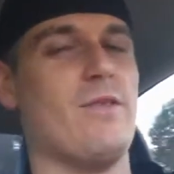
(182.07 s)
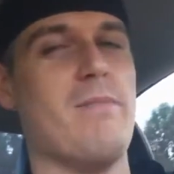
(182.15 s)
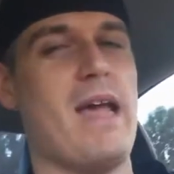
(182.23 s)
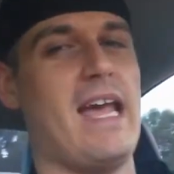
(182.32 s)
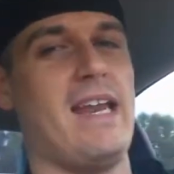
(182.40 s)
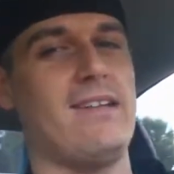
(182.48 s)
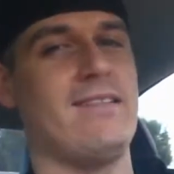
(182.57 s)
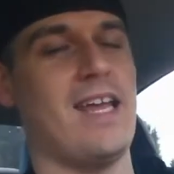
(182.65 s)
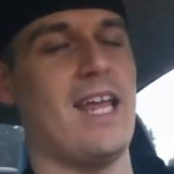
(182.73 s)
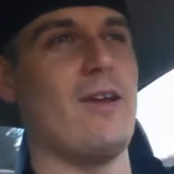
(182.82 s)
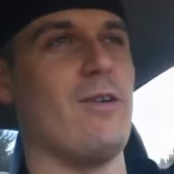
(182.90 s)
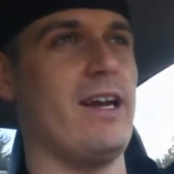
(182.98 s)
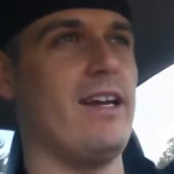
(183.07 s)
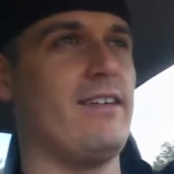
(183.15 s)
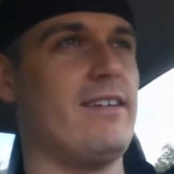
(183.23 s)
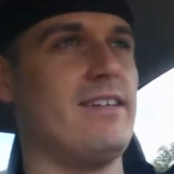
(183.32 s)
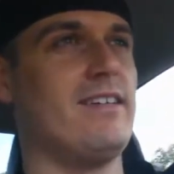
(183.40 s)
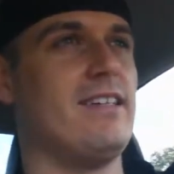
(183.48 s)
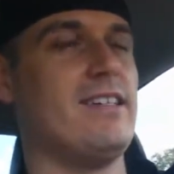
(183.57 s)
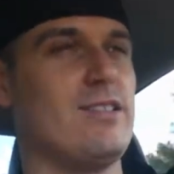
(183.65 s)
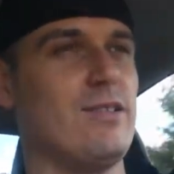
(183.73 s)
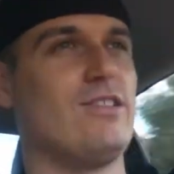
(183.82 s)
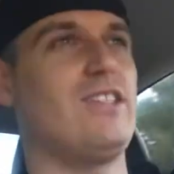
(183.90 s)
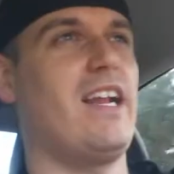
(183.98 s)
for men anyway,
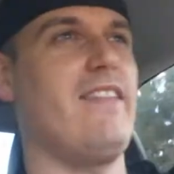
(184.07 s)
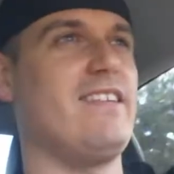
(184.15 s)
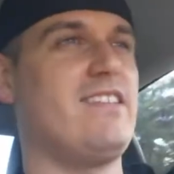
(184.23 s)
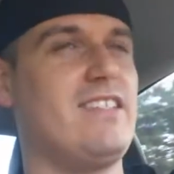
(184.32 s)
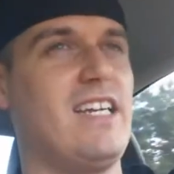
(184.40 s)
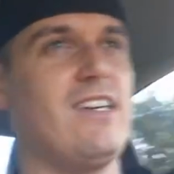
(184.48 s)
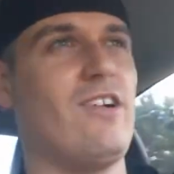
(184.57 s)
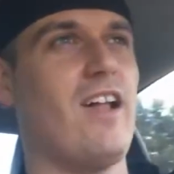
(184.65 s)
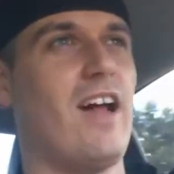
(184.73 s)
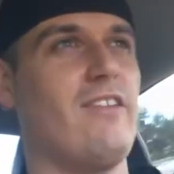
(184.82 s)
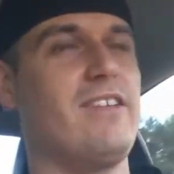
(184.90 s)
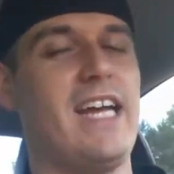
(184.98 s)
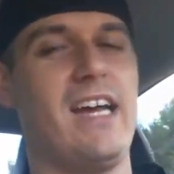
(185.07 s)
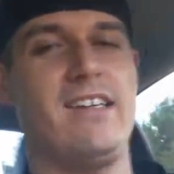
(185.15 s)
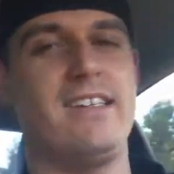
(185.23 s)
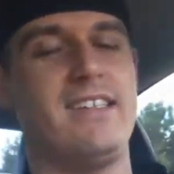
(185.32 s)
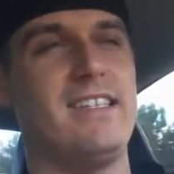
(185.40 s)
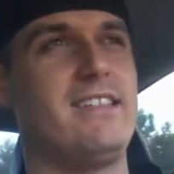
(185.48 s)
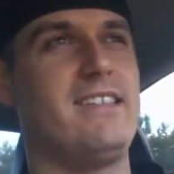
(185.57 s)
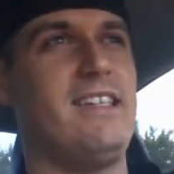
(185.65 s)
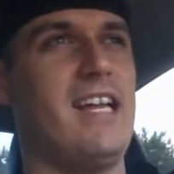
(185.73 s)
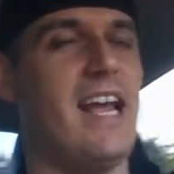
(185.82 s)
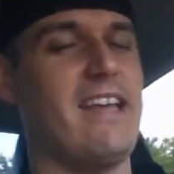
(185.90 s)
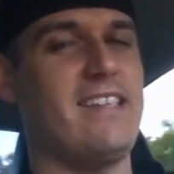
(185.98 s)
so it's sending this signal out down into the
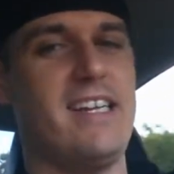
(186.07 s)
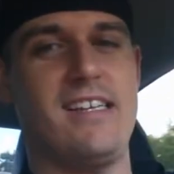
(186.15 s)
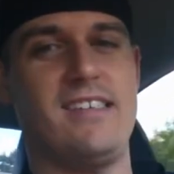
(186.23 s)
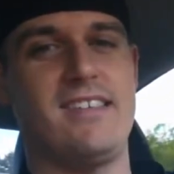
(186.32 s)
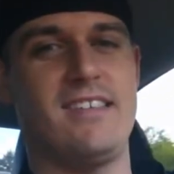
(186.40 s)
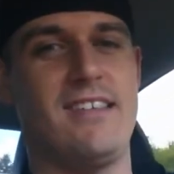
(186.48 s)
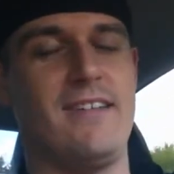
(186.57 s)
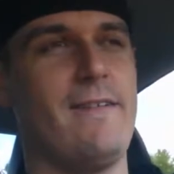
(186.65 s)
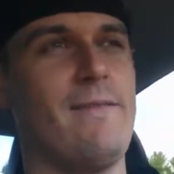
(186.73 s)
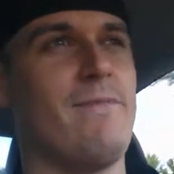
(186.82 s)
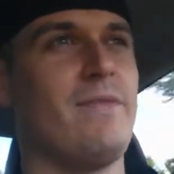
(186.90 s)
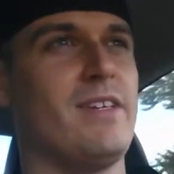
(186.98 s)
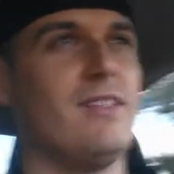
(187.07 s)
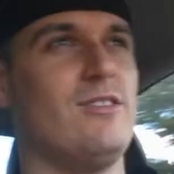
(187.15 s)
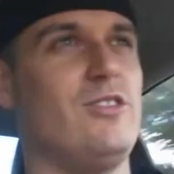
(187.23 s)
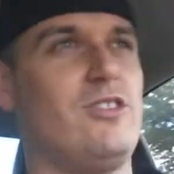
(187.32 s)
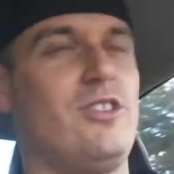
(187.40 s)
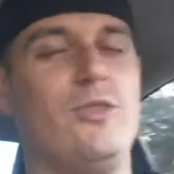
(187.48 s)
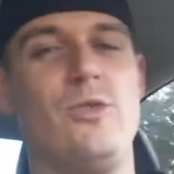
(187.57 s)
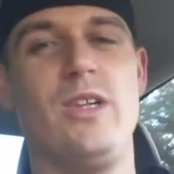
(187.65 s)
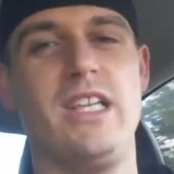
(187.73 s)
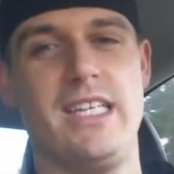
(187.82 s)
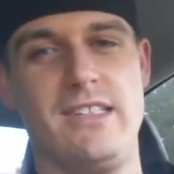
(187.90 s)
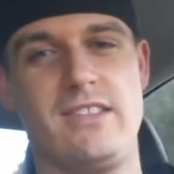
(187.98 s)
testes to
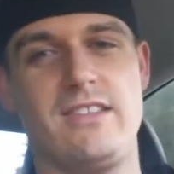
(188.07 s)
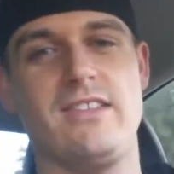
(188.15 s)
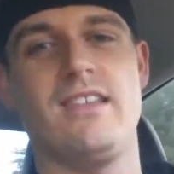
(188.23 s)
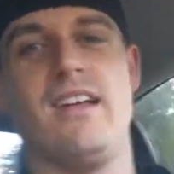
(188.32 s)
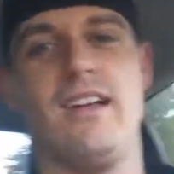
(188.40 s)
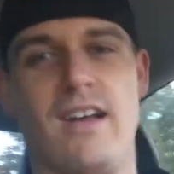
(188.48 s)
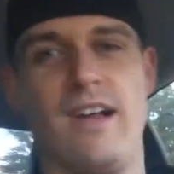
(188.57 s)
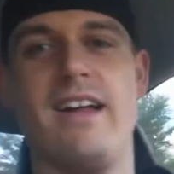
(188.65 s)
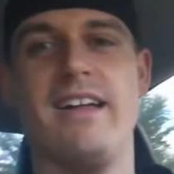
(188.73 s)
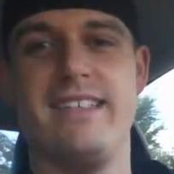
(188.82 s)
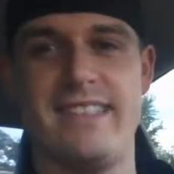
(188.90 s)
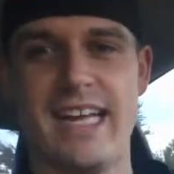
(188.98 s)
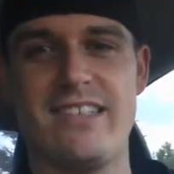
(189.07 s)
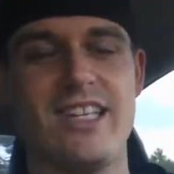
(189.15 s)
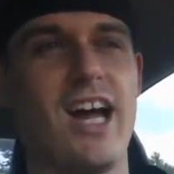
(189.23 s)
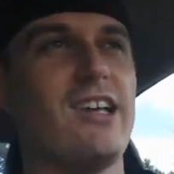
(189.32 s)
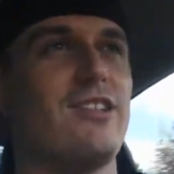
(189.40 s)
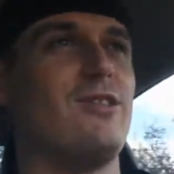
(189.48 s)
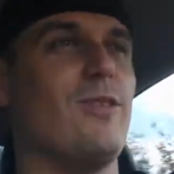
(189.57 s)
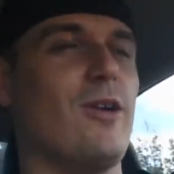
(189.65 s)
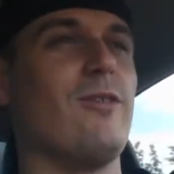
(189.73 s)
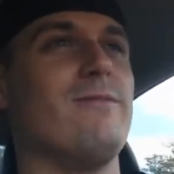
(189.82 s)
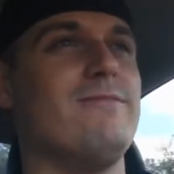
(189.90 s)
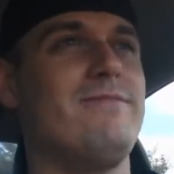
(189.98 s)
release
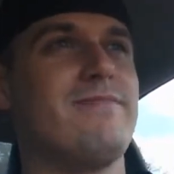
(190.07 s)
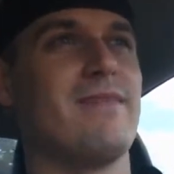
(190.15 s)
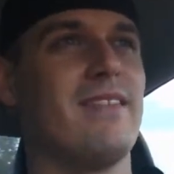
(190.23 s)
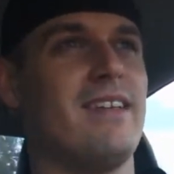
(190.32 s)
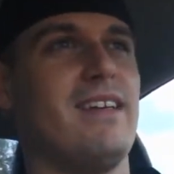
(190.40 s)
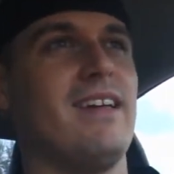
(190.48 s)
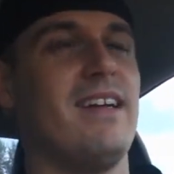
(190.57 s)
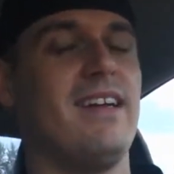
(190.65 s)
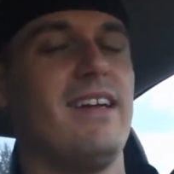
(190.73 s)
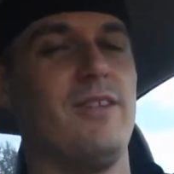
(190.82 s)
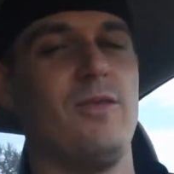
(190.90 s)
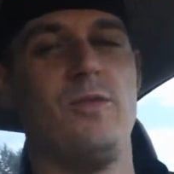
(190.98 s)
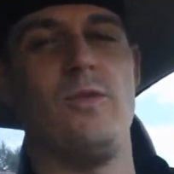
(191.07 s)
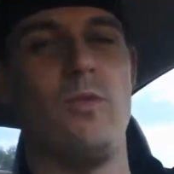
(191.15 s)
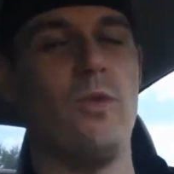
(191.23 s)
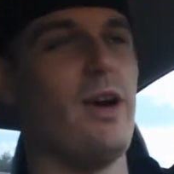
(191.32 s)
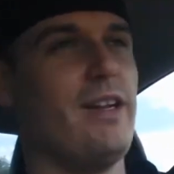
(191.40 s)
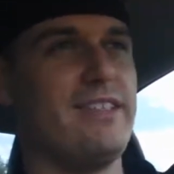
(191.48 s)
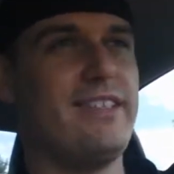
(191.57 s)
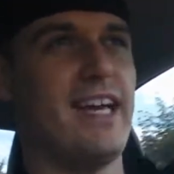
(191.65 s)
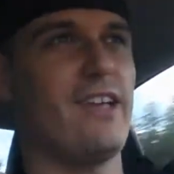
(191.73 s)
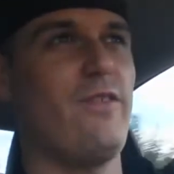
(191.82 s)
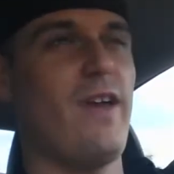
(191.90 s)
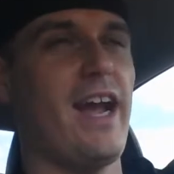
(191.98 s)
testosterone. What is
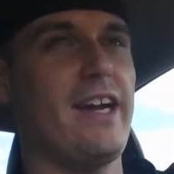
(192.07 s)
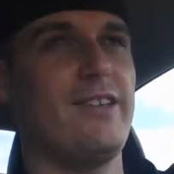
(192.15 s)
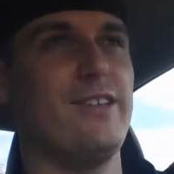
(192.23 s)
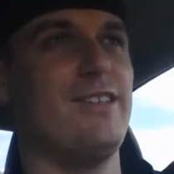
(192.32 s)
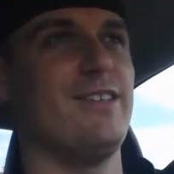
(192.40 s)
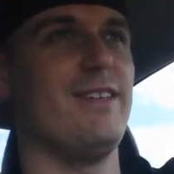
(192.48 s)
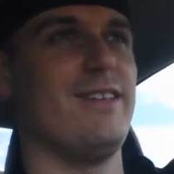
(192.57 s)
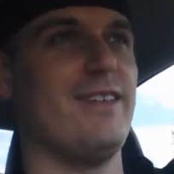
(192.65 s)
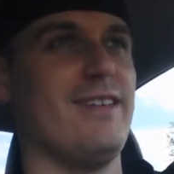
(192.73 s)
test factor